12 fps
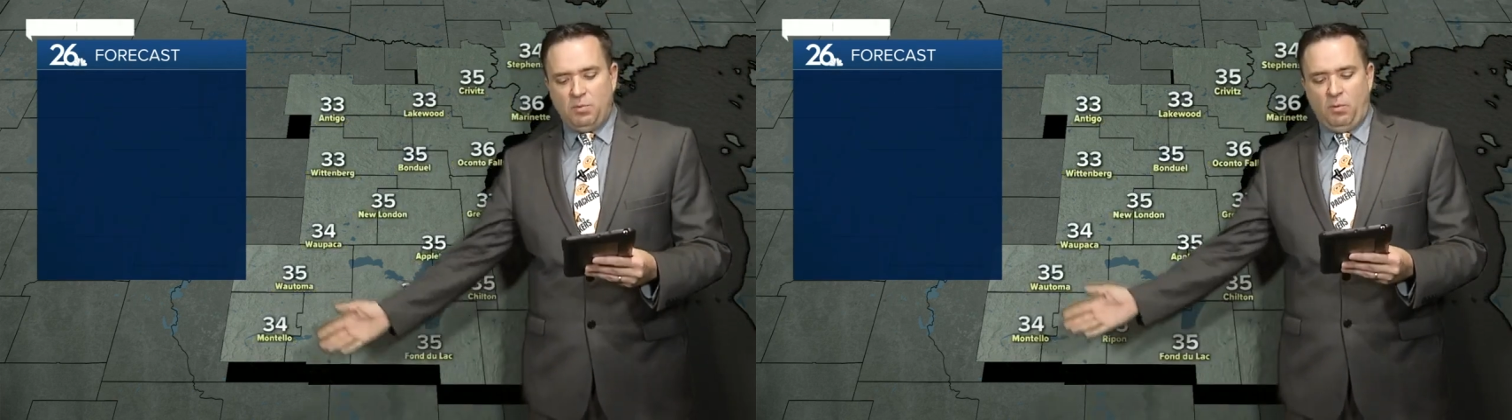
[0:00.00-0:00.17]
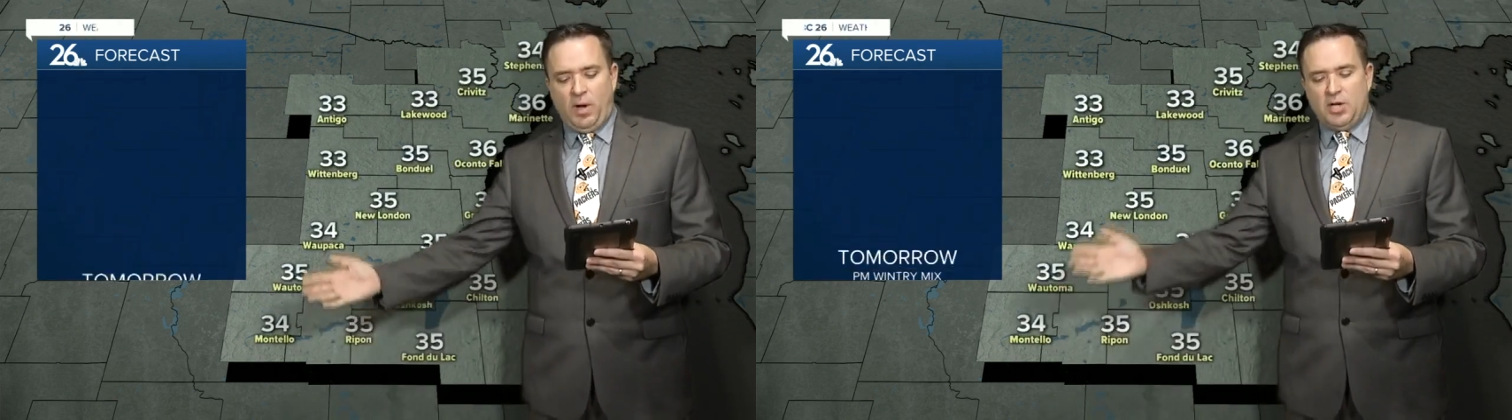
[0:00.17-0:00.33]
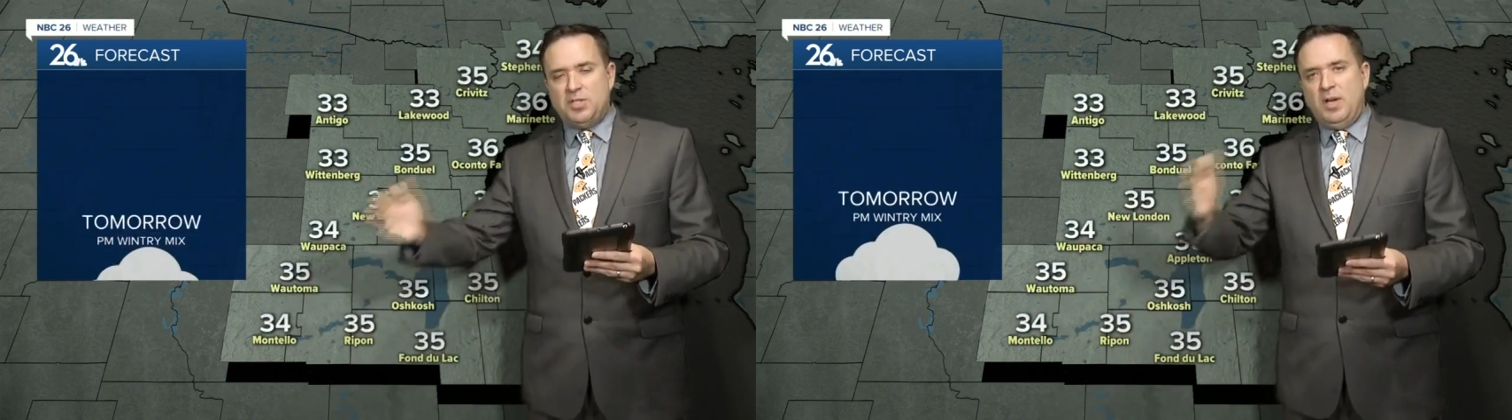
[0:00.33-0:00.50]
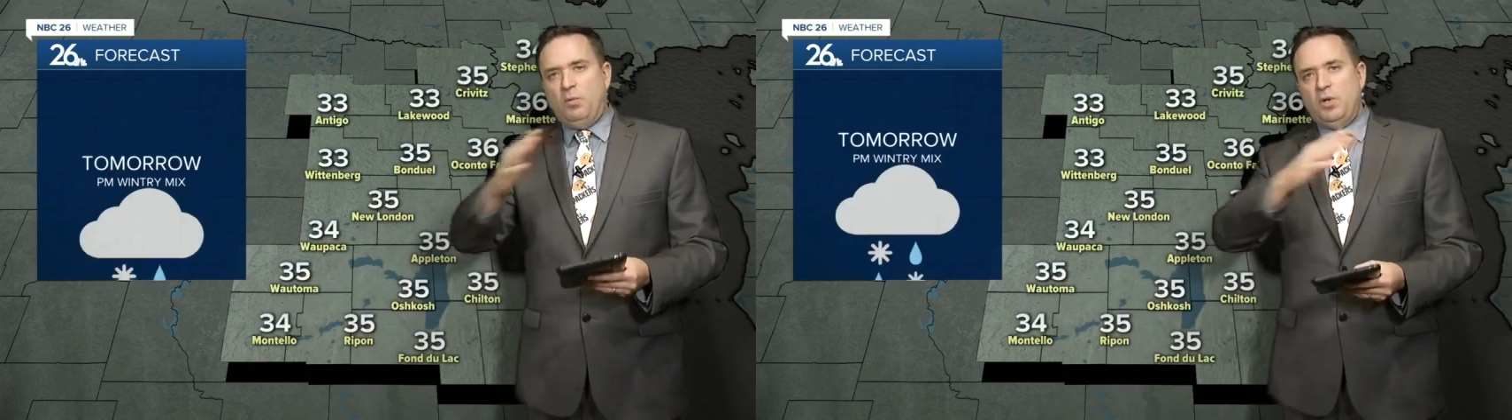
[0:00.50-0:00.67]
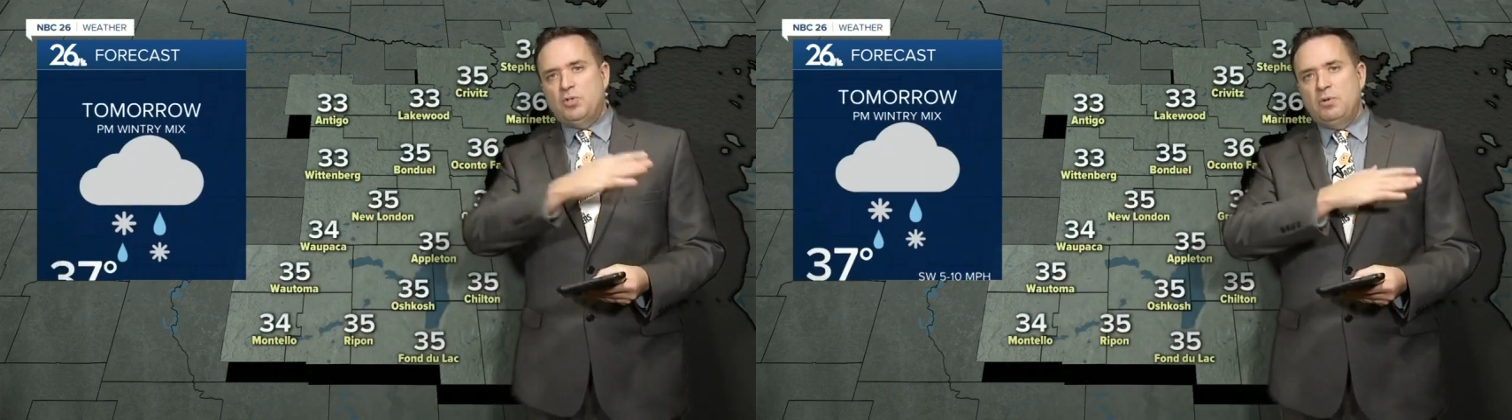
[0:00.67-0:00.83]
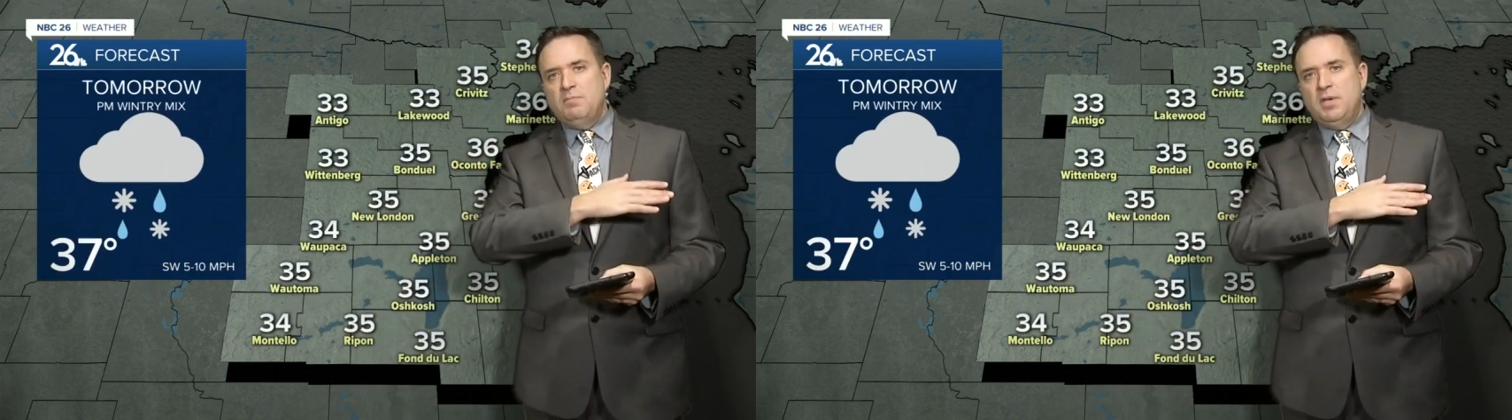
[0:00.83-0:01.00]
We'll watch that
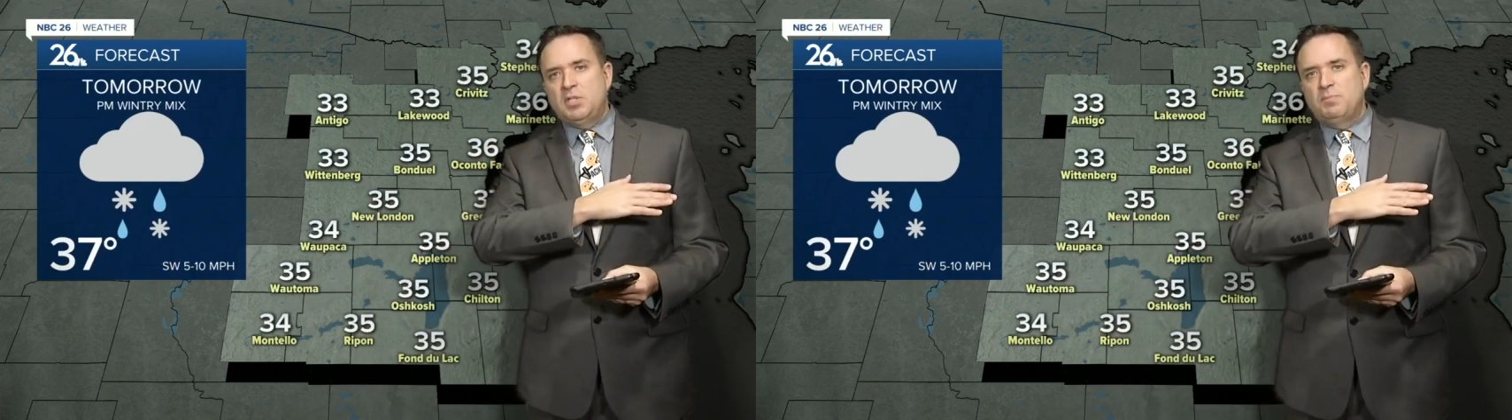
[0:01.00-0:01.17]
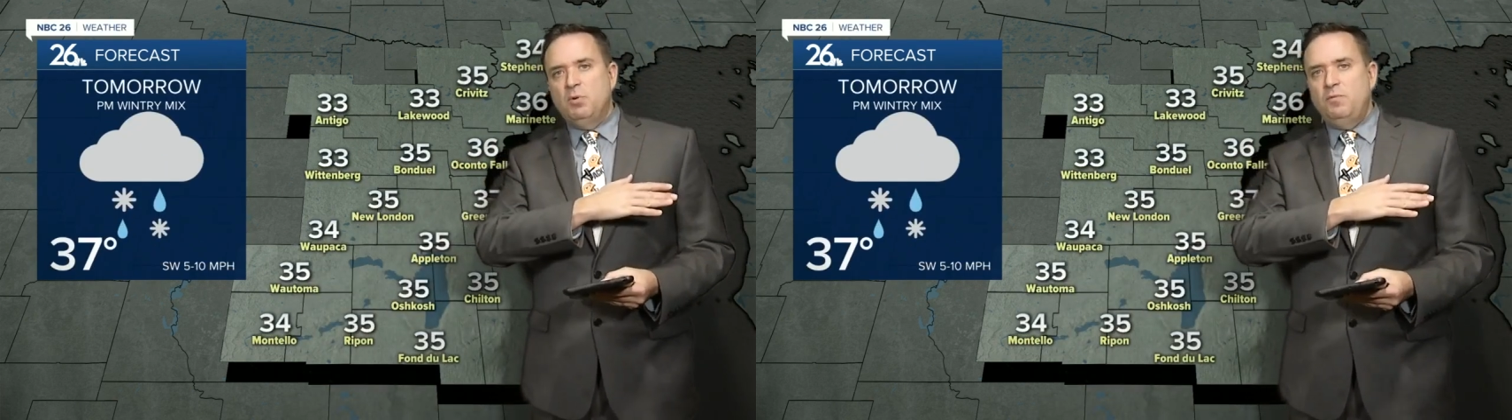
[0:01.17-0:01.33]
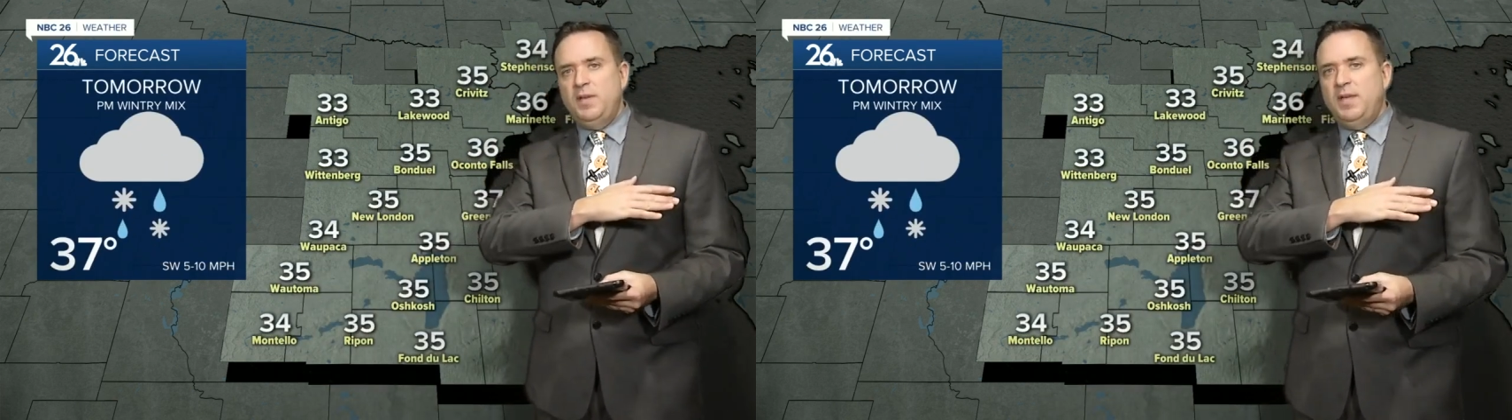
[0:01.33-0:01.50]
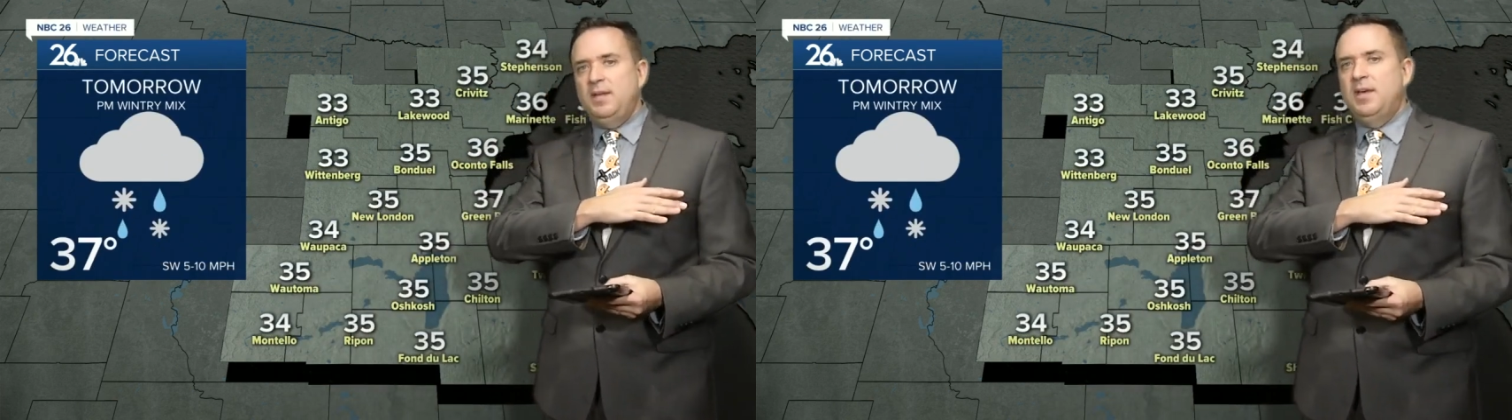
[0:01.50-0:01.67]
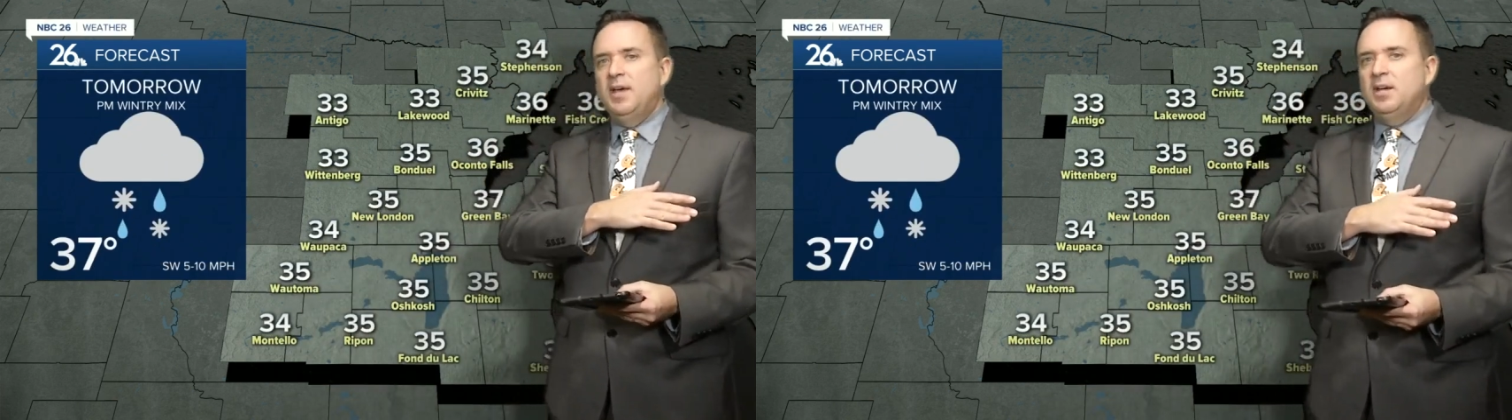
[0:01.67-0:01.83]
wintry mix move in